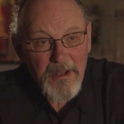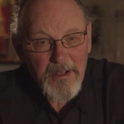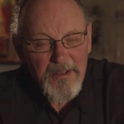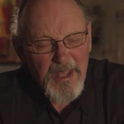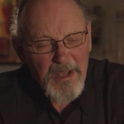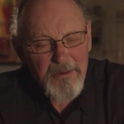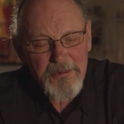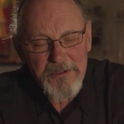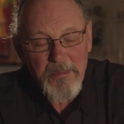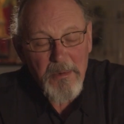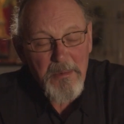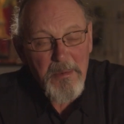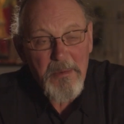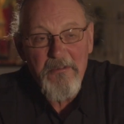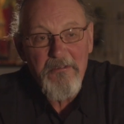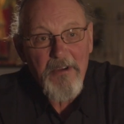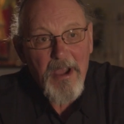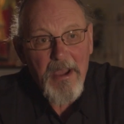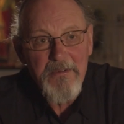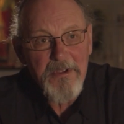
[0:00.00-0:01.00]
uh, I think I was maybe
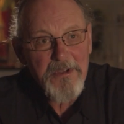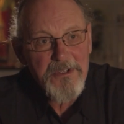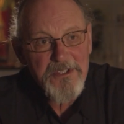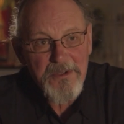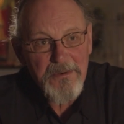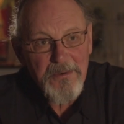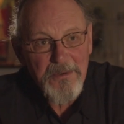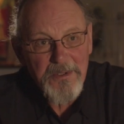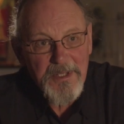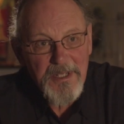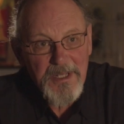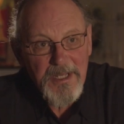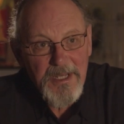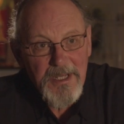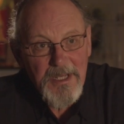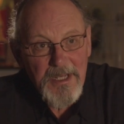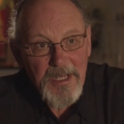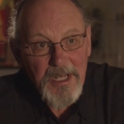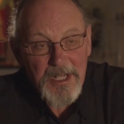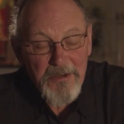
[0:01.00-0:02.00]
five years old.
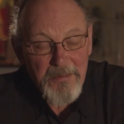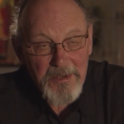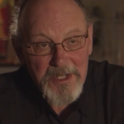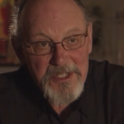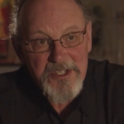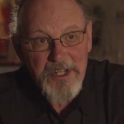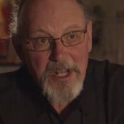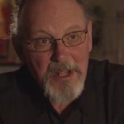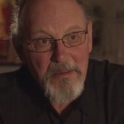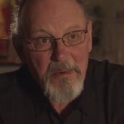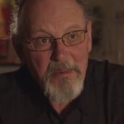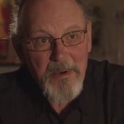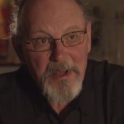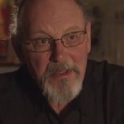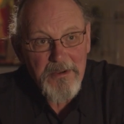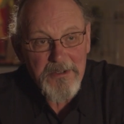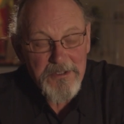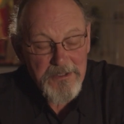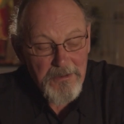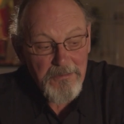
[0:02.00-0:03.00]
And questioning my
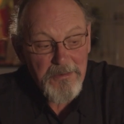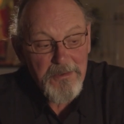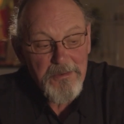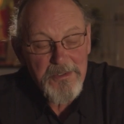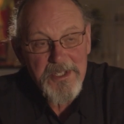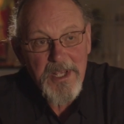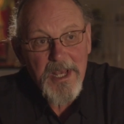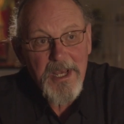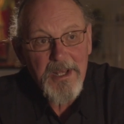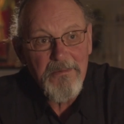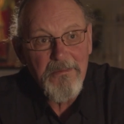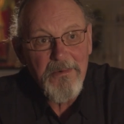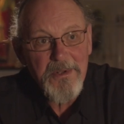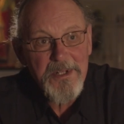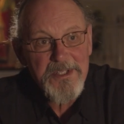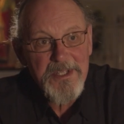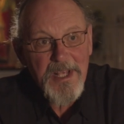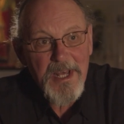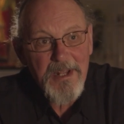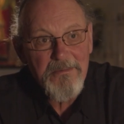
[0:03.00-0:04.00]
mother, I said, Who's that? And what
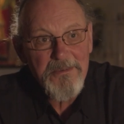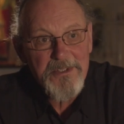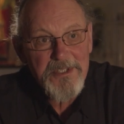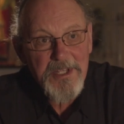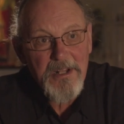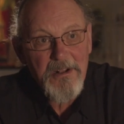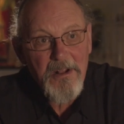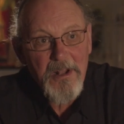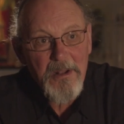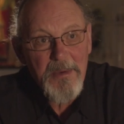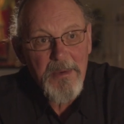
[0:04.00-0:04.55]
is that? And what's that all